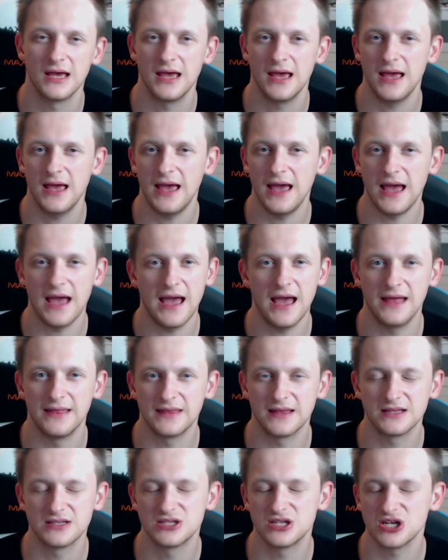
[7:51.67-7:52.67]
and that
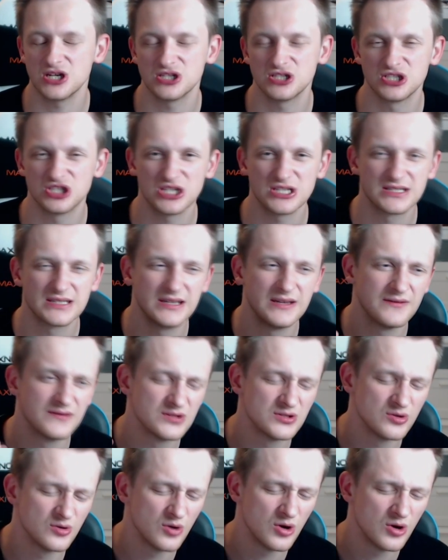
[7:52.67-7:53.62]
just gives you